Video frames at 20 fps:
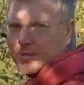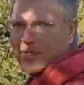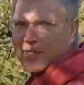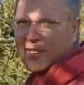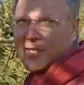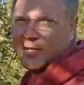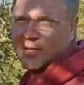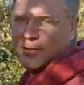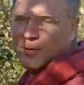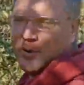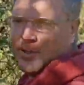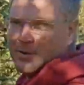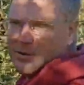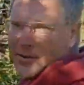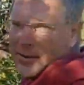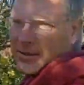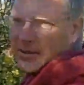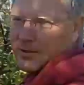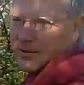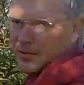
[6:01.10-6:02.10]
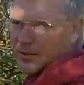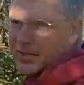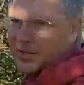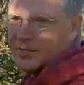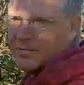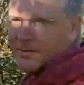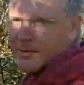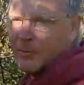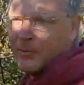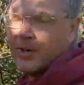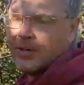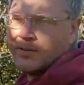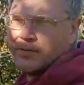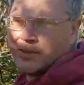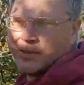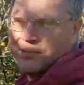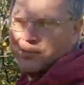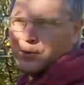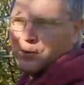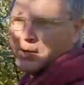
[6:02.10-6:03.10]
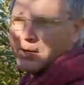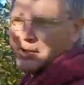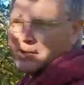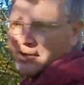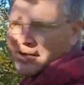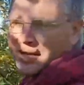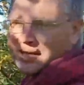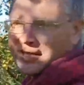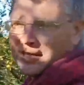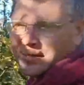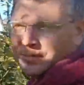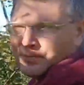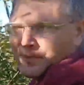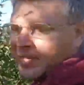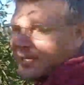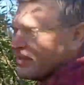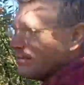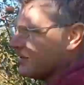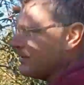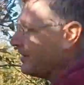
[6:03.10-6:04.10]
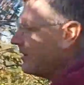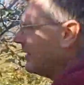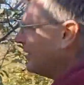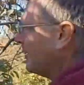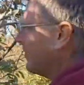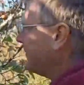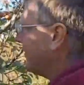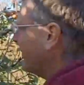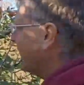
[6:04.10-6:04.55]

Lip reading: another one of the trees, one of the 4 that he planted here.